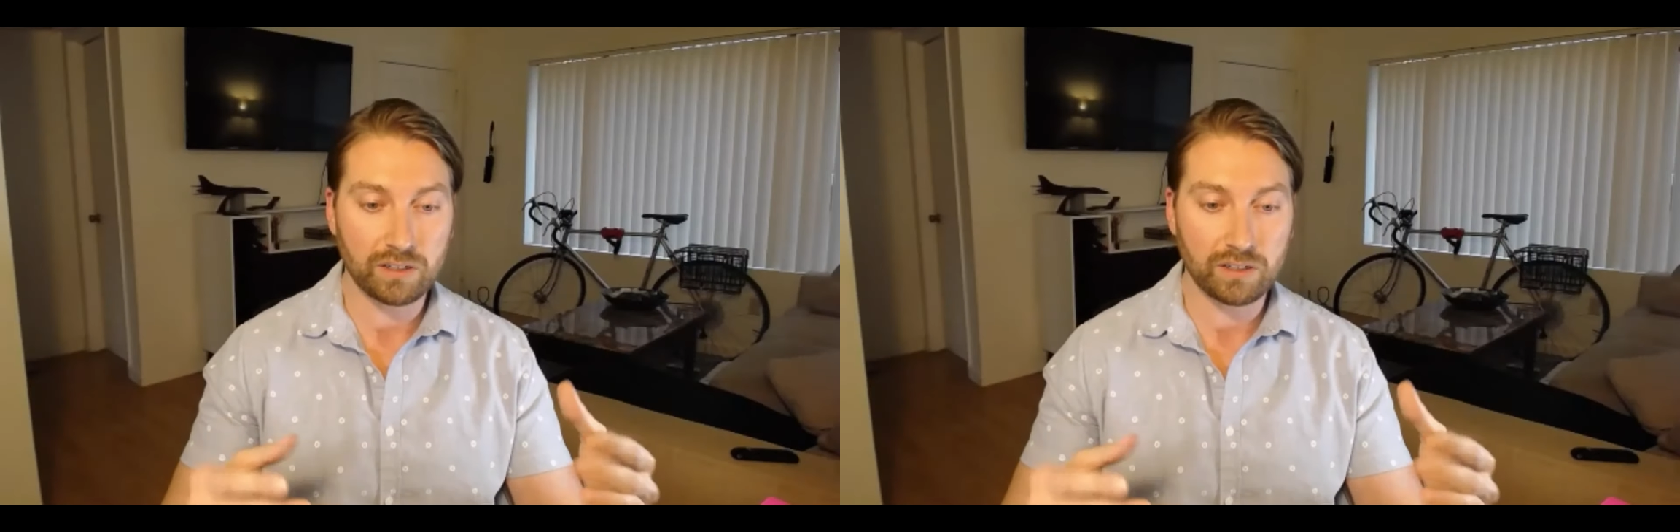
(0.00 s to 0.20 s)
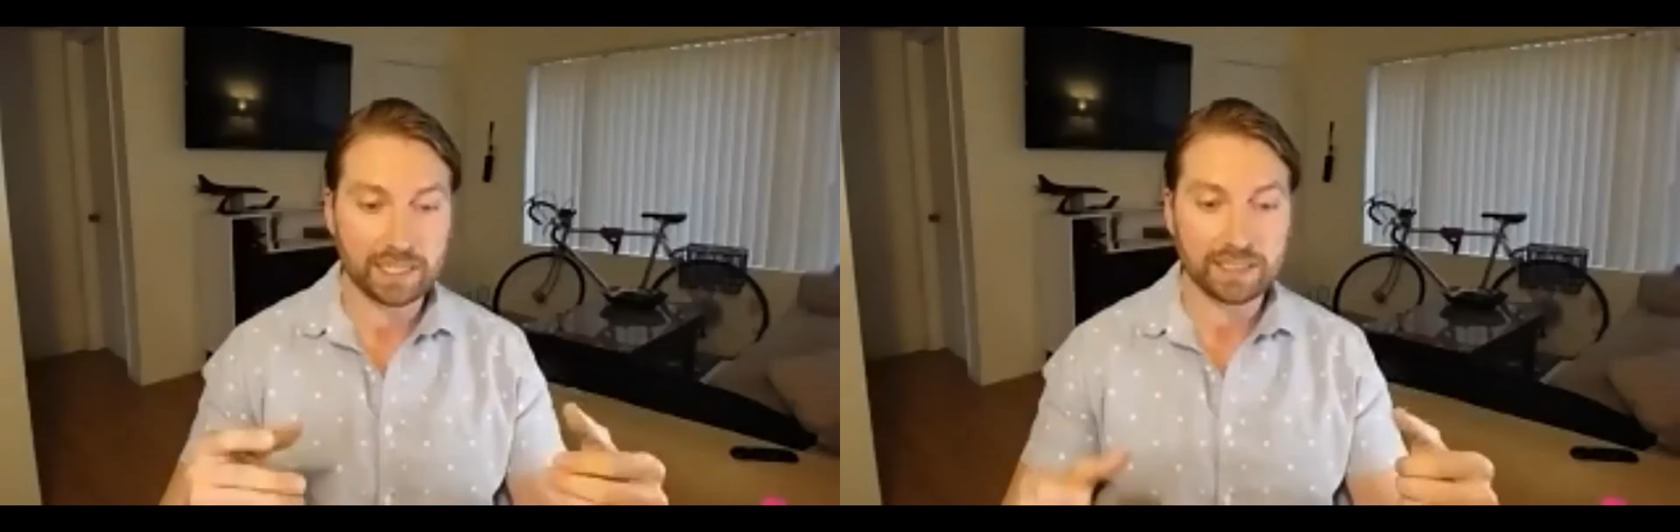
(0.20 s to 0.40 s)

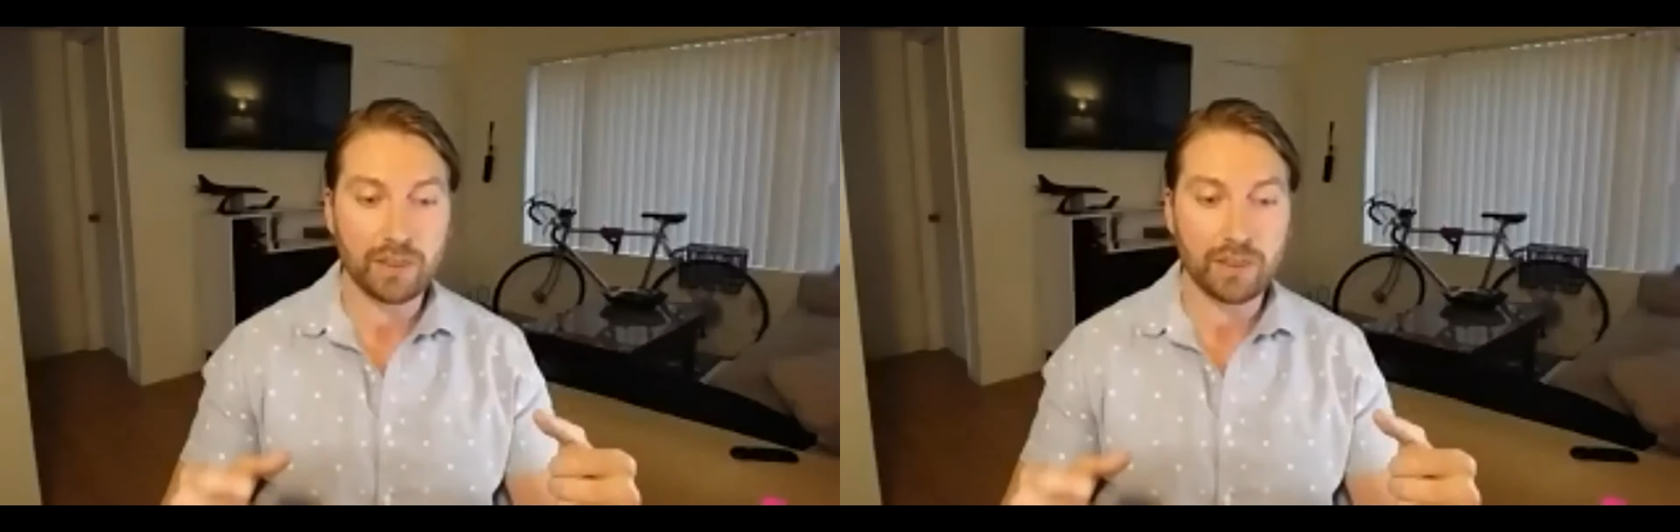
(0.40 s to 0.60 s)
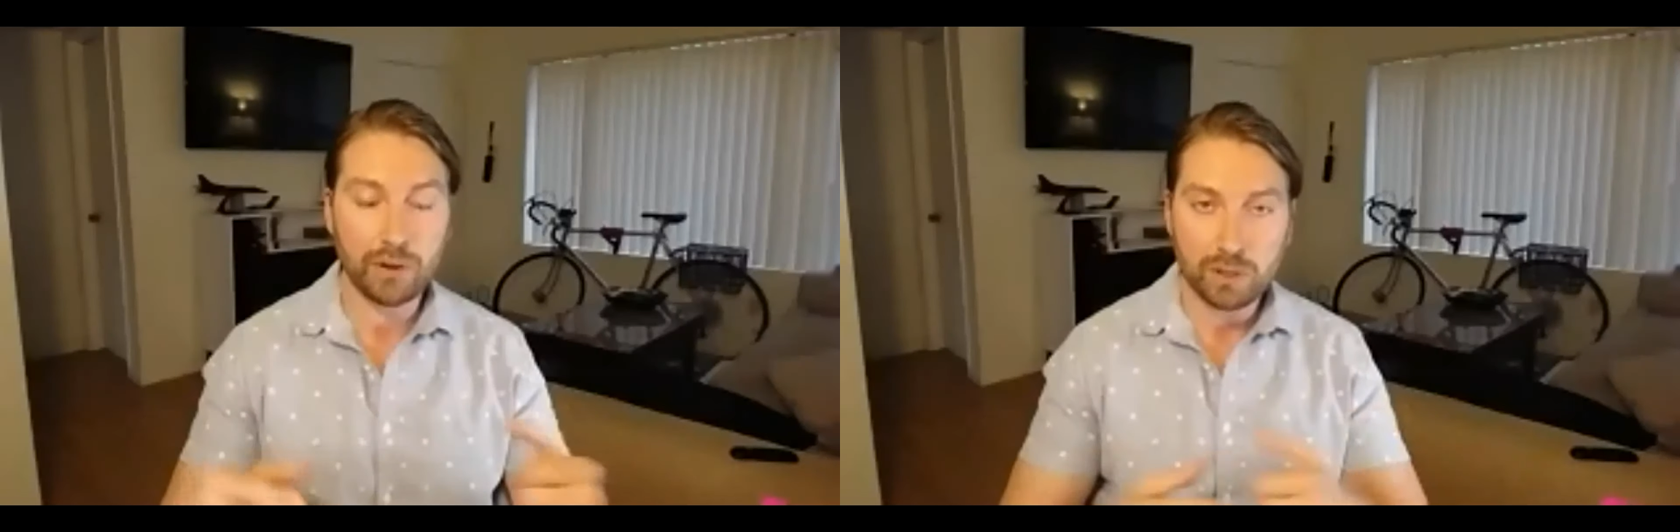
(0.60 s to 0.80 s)
So like I said,